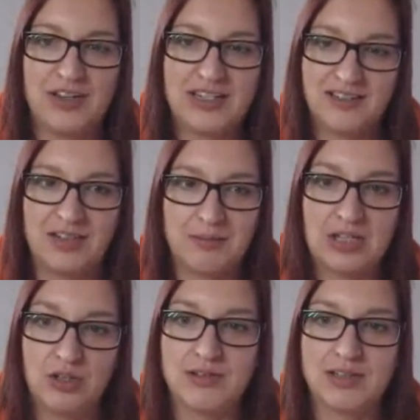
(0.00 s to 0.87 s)
effectively
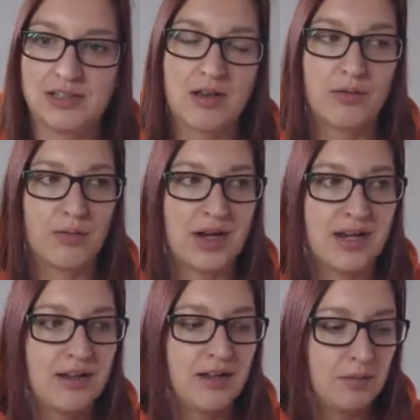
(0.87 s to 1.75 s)
meant using
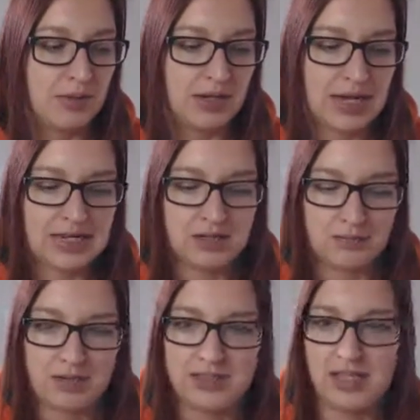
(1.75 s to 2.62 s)
software. But
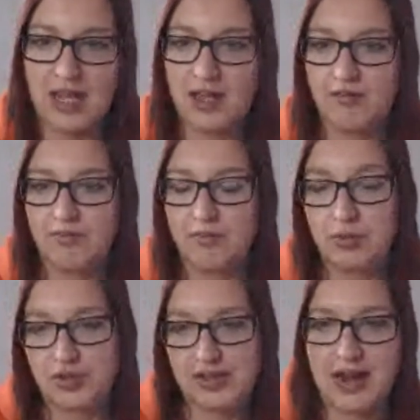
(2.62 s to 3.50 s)
H M R C have
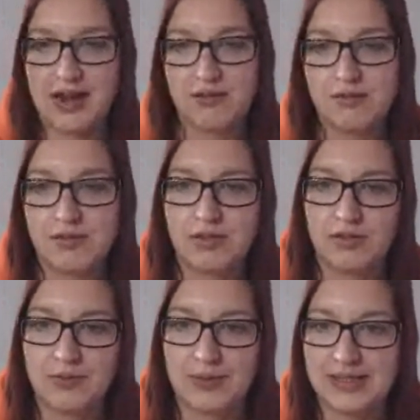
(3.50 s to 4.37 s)
pushed that out
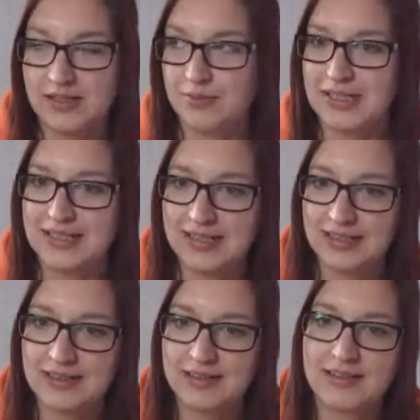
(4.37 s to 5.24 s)
to twenty
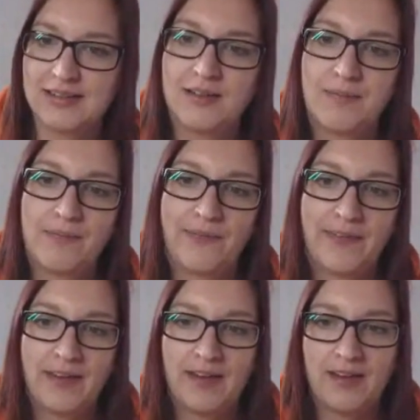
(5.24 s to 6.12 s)
twenty-six.
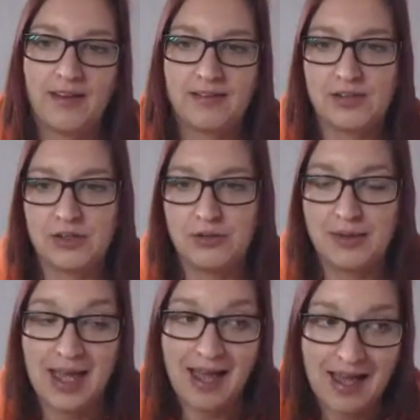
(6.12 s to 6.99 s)
So you
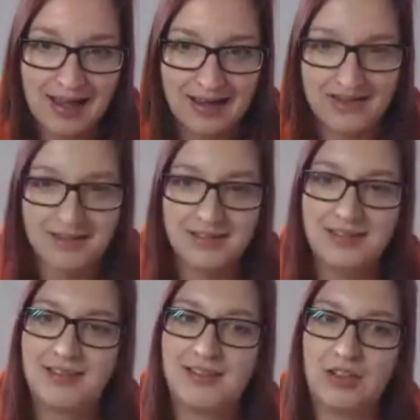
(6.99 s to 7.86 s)
can
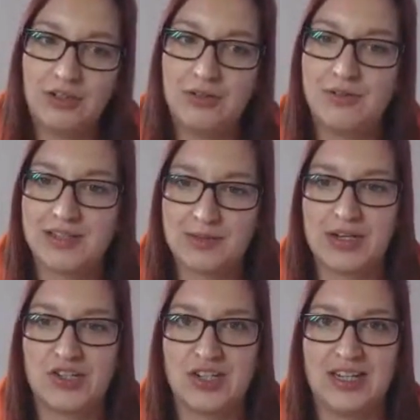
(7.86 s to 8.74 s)
use a
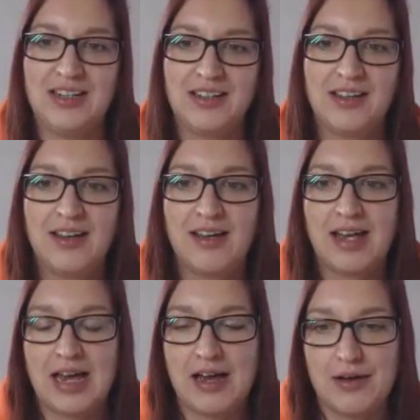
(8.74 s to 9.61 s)
spreadsheet
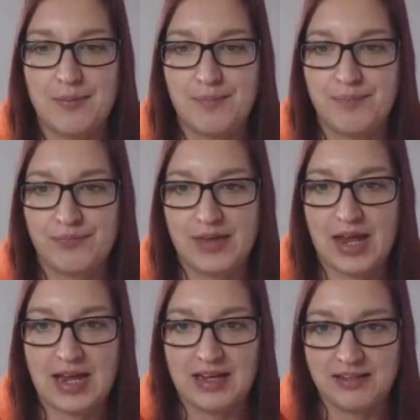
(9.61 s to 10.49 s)
um,
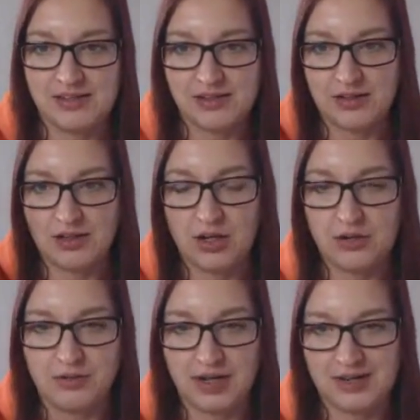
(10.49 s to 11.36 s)
and
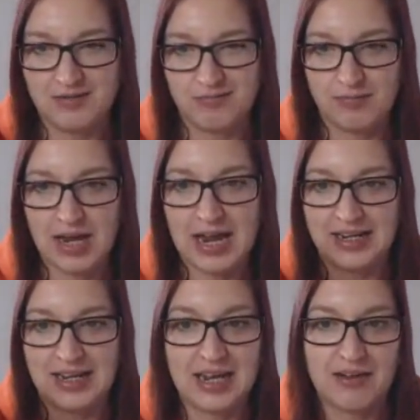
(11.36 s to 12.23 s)
code, like
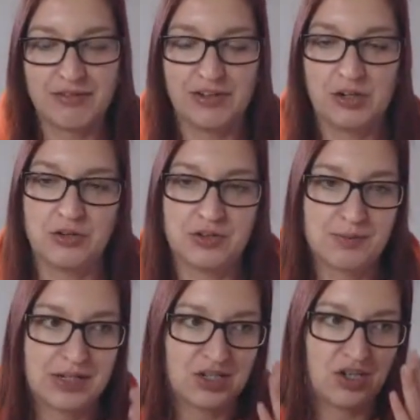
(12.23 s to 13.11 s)
allocate everything on your
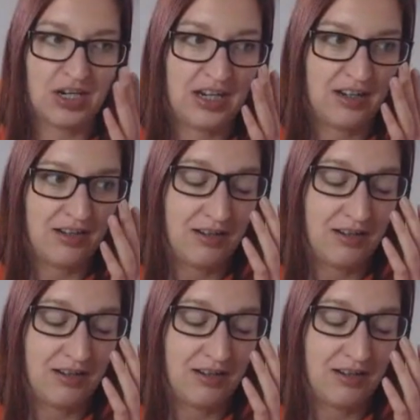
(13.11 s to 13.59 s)
spreadsheet